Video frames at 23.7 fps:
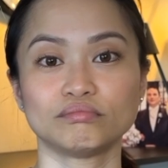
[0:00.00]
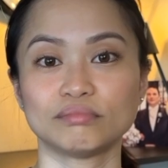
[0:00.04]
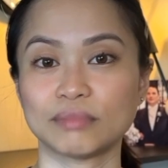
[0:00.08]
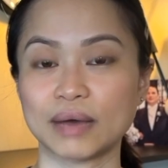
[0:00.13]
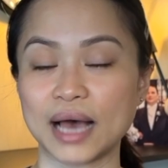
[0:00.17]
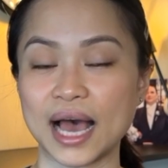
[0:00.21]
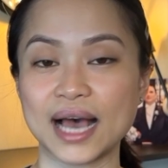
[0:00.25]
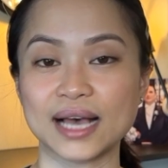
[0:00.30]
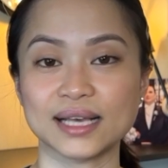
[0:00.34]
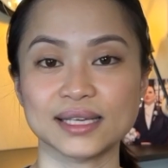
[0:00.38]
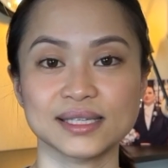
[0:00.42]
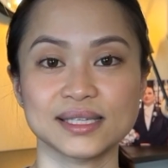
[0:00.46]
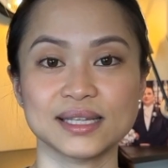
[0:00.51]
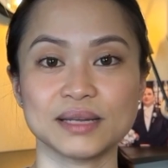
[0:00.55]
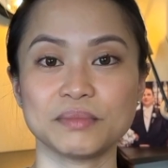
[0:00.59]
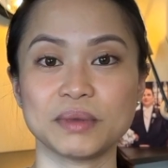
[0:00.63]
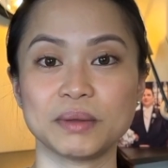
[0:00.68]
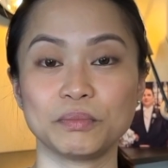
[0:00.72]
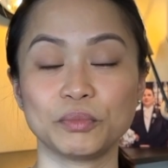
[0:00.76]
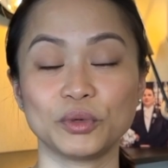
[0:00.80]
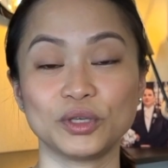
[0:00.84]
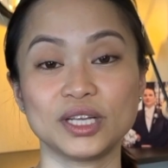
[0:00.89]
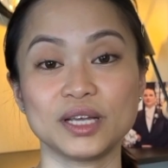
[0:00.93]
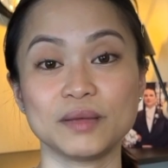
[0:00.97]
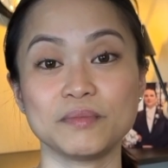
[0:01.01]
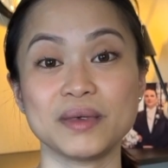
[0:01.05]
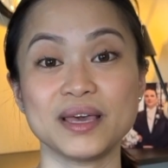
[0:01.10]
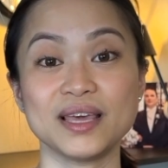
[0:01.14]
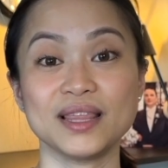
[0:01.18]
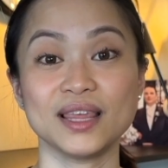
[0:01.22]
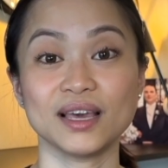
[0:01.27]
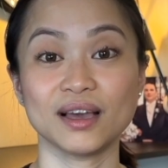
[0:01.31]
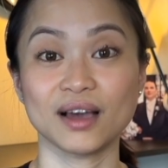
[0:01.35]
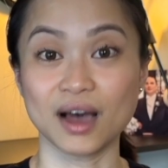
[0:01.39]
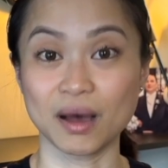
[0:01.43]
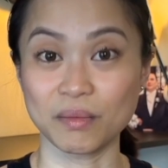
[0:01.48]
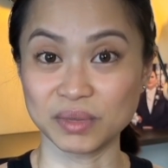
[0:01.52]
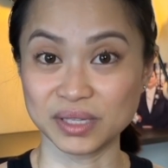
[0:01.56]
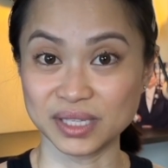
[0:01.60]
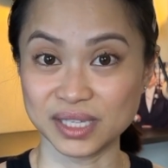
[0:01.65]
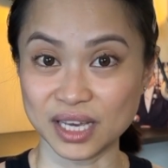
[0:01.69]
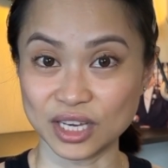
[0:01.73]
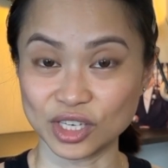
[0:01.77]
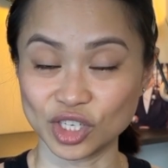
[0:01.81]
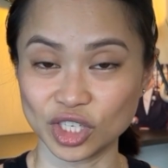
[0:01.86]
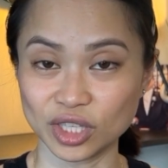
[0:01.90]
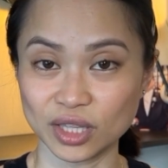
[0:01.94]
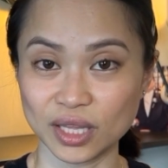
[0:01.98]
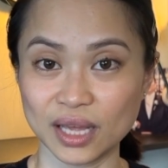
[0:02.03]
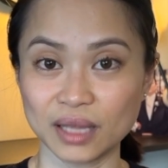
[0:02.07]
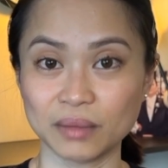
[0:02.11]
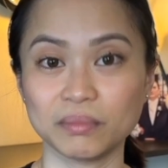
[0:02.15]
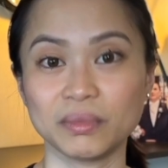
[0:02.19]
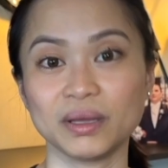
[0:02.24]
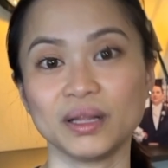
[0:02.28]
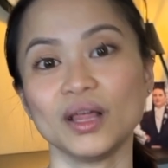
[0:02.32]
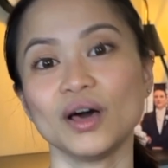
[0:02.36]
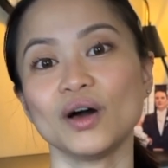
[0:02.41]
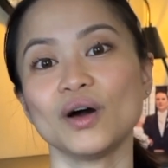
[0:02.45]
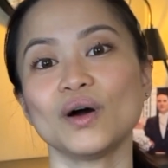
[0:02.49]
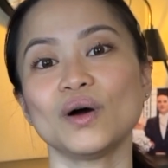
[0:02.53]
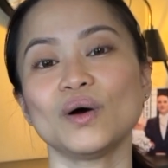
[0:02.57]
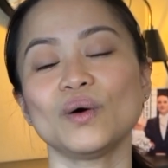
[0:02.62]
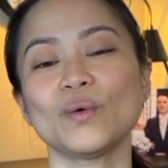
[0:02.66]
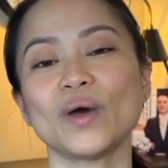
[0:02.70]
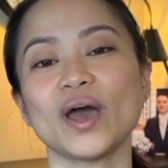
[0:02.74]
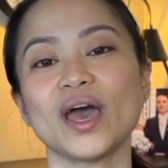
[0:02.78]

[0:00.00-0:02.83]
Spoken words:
ask them and put it in the comment section down below,